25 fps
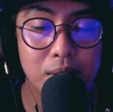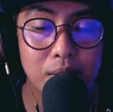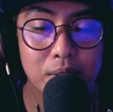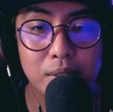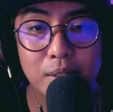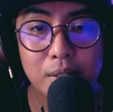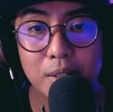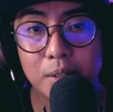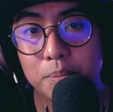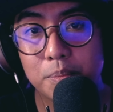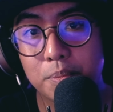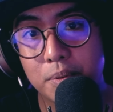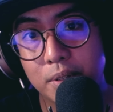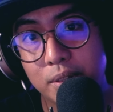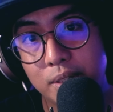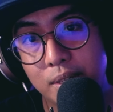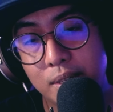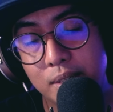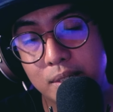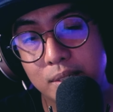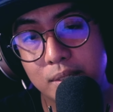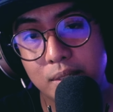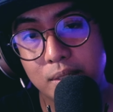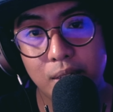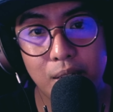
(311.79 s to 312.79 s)
It's still
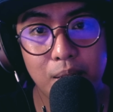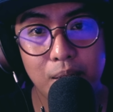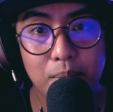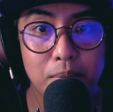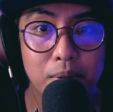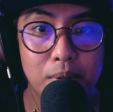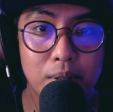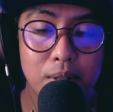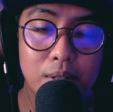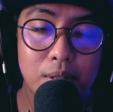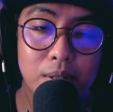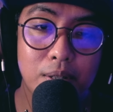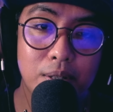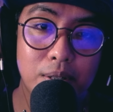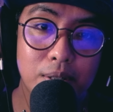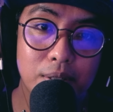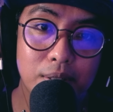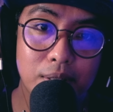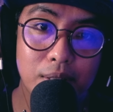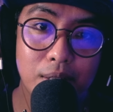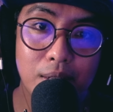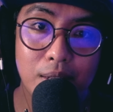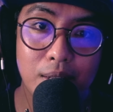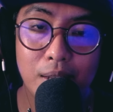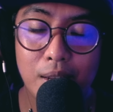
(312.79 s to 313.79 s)
pretty stable
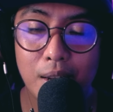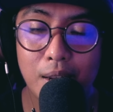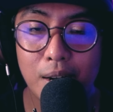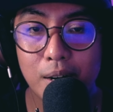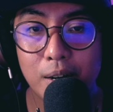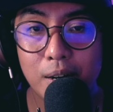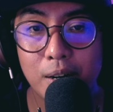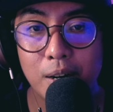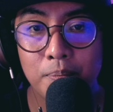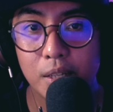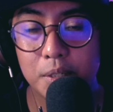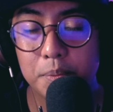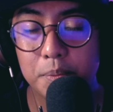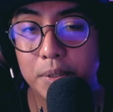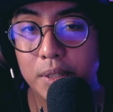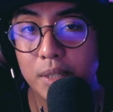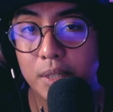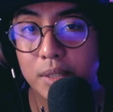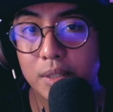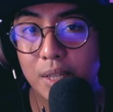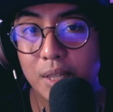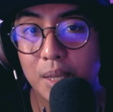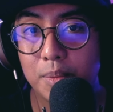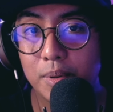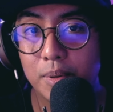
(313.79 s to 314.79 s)
on the ear, it's
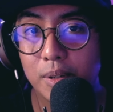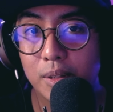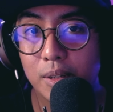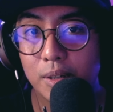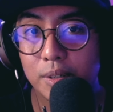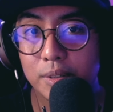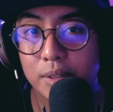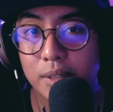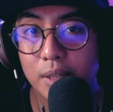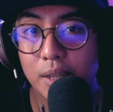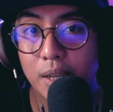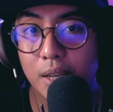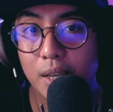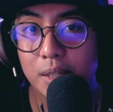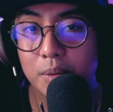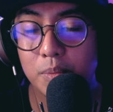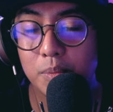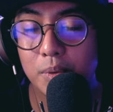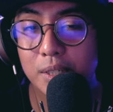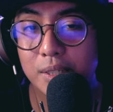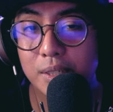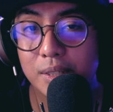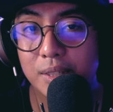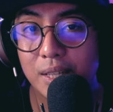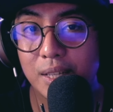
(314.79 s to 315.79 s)
pretty stable on the head,
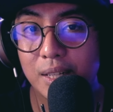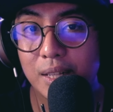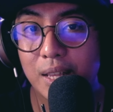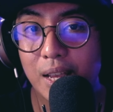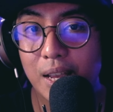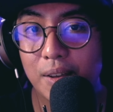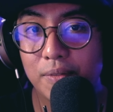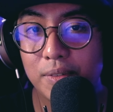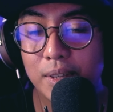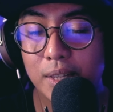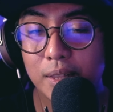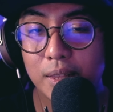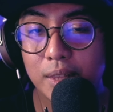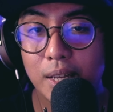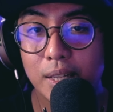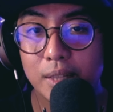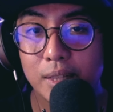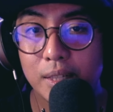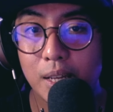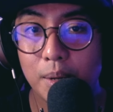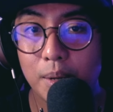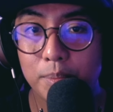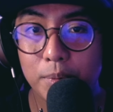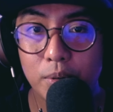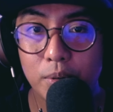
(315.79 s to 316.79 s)
but still having that